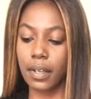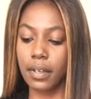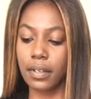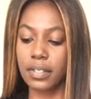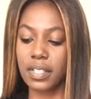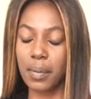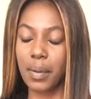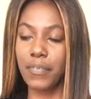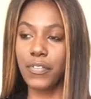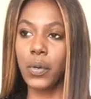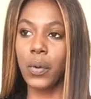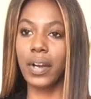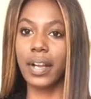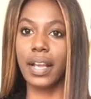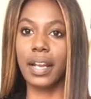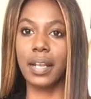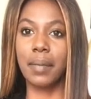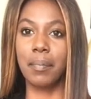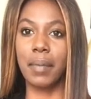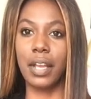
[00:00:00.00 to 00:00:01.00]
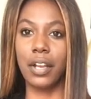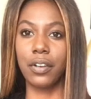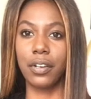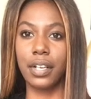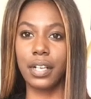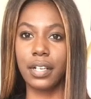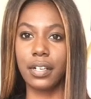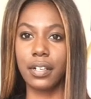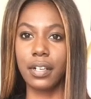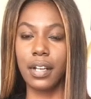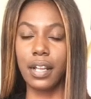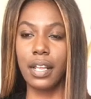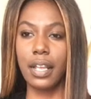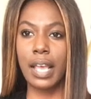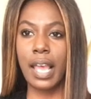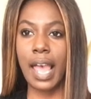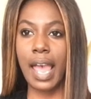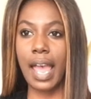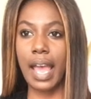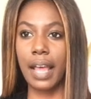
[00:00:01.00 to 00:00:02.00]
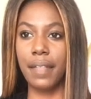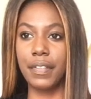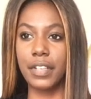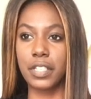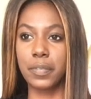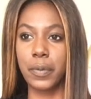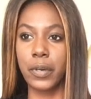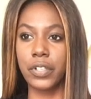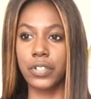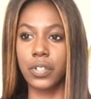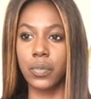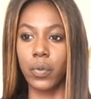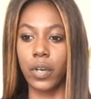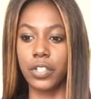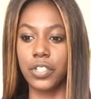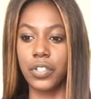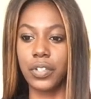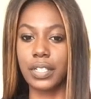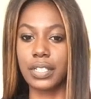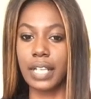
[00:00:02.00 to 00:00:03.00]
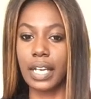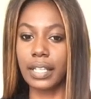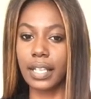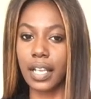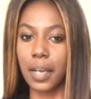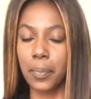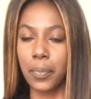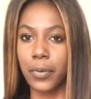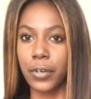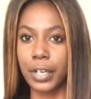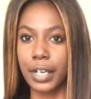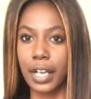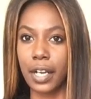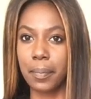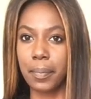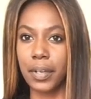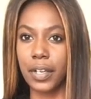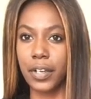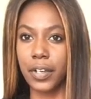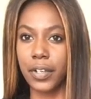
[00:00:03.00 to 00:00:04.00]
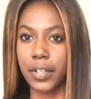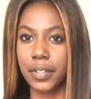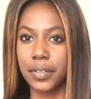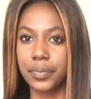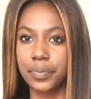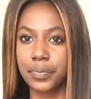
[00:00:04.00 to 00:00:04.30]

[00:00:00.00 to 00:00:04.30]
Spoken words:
some of you are getting married and this person wants you to sign like a prenup here.